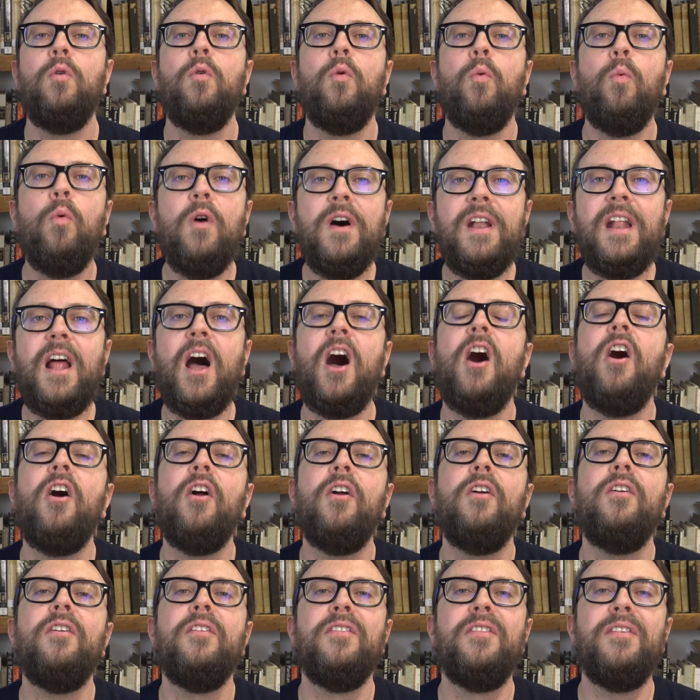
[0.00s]
what
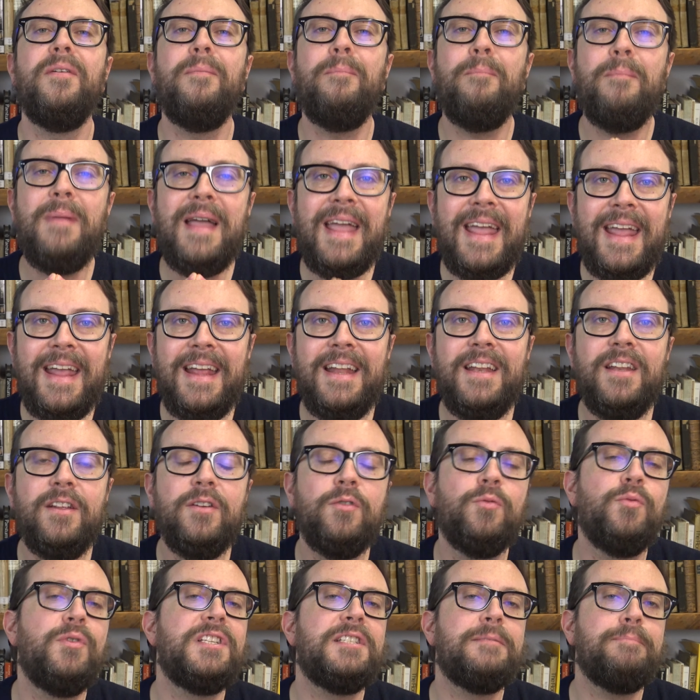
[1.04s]
are the main
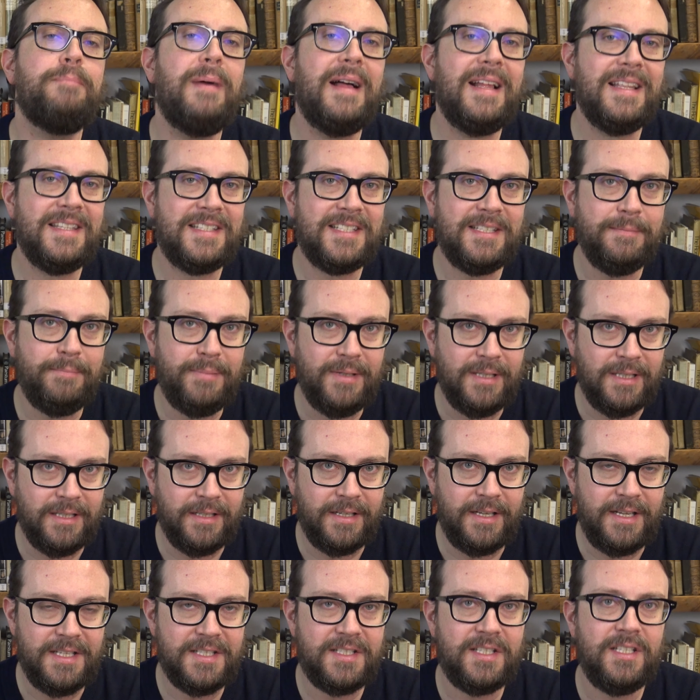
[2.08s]

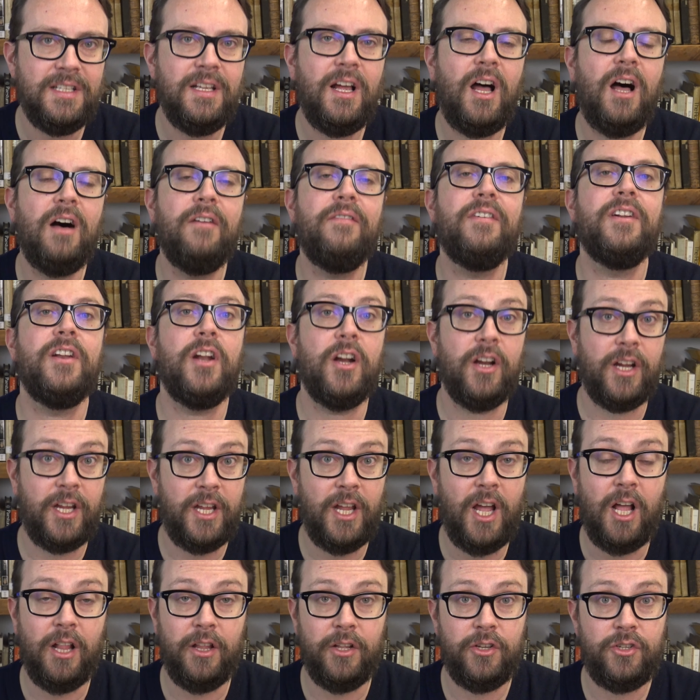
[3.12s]
responsibilities of an
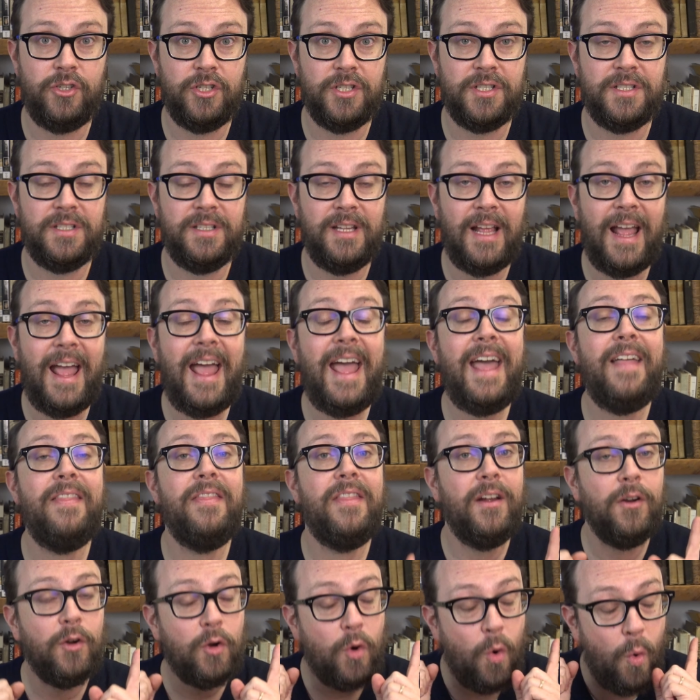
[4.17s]
archaeologist. And
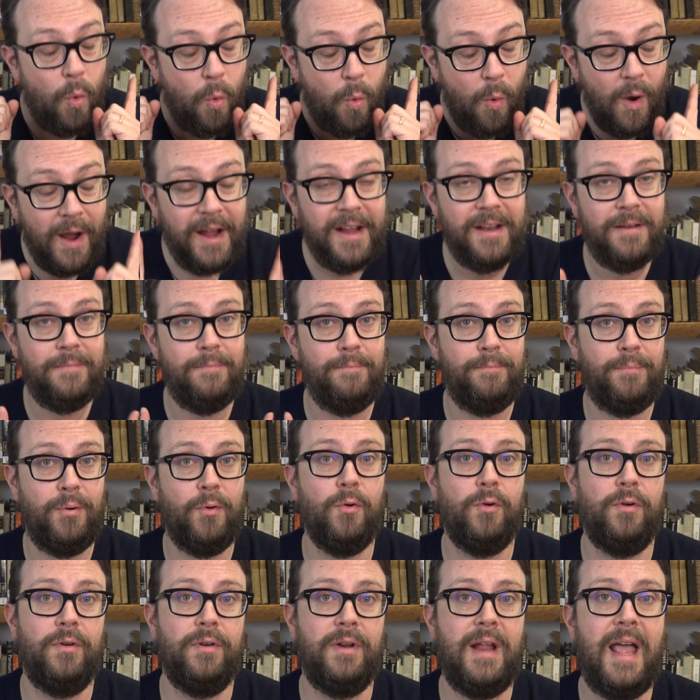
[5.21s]
they're quite
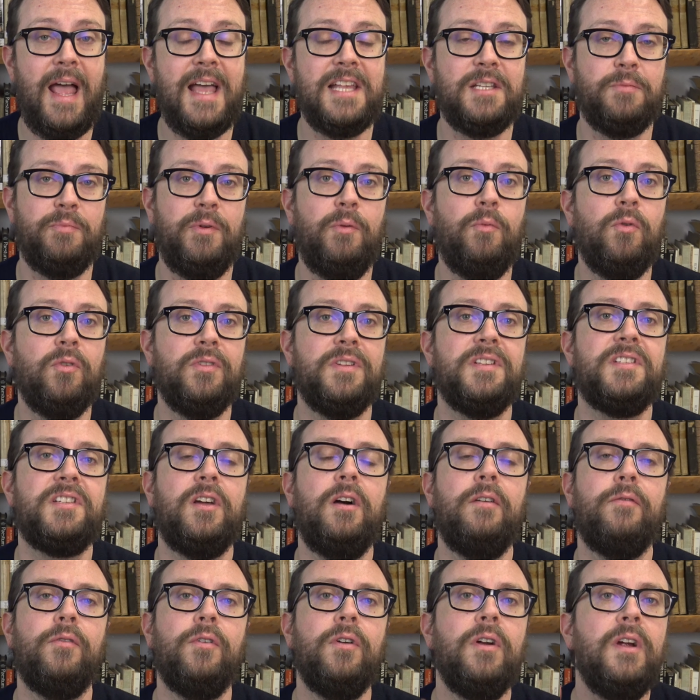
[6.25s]
important, as we will
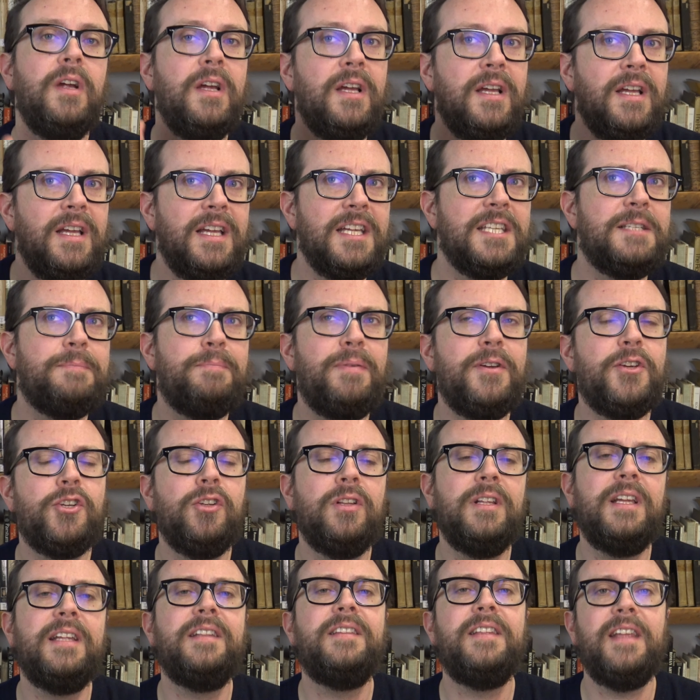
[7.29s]
discover,
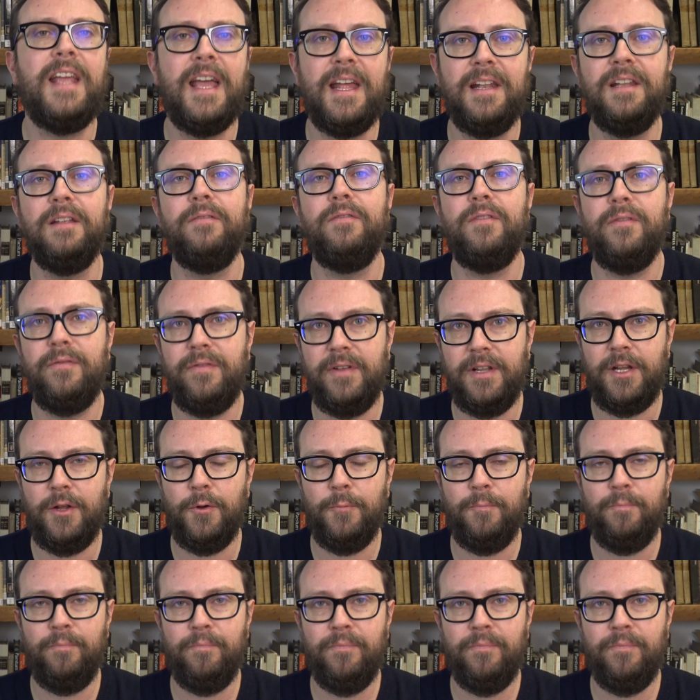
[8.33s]
especially at the end of the video.